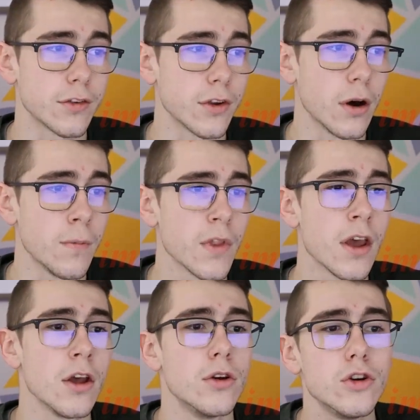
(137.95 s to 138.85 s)
So
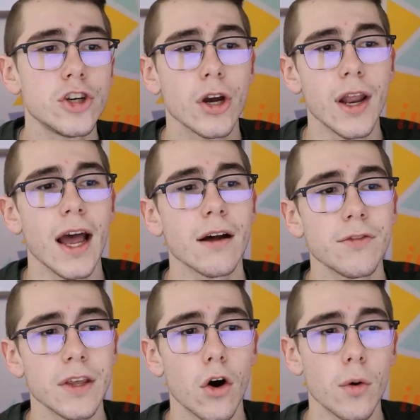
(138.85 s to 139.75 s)
you should
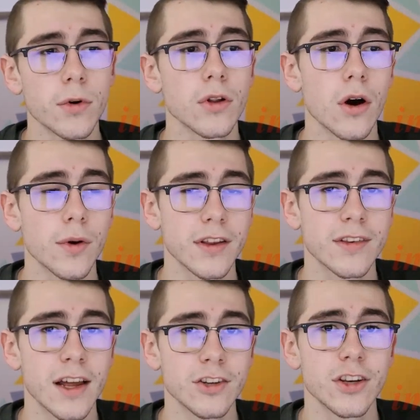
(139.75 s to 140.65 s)
have the Oberlo
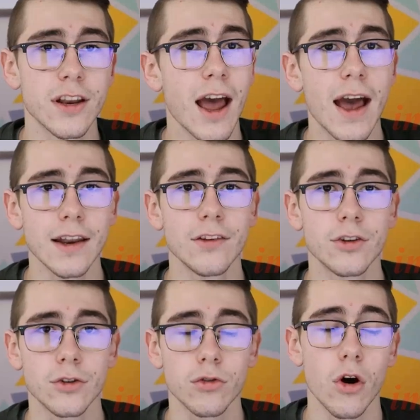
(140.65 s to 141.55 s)
extension added
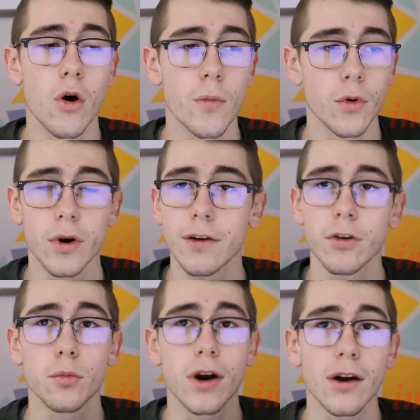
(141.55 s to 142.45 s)
to Chrome or
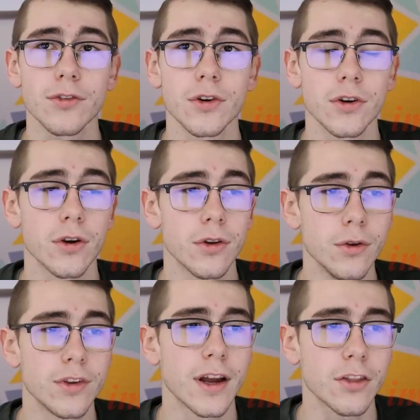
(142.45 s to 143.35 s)
whatever browser you're
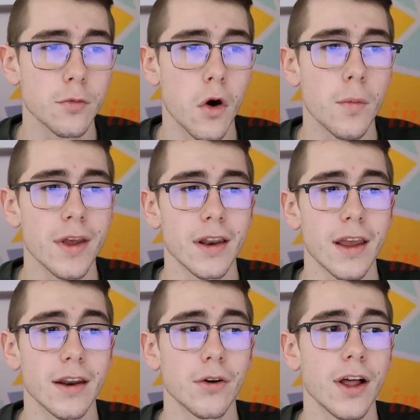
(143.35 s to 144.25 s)
using at the moment,
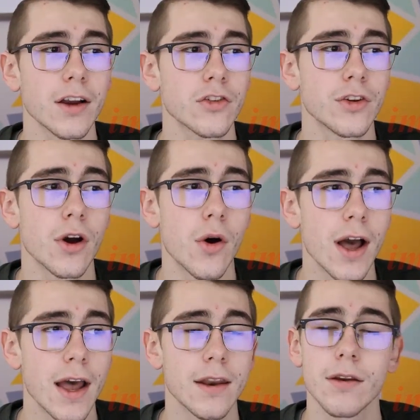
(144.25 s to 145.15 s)
and it'll actually go
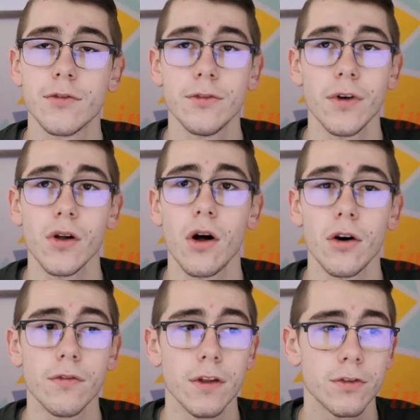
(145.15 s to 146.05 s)
ahead and fulfill
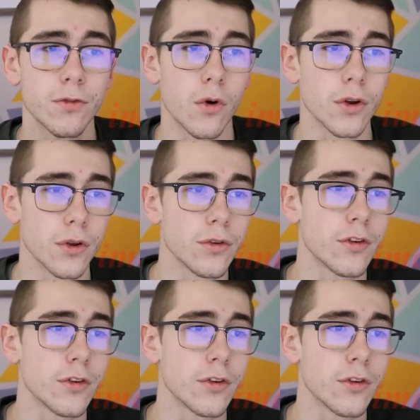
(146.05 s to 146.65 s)
all of this for you.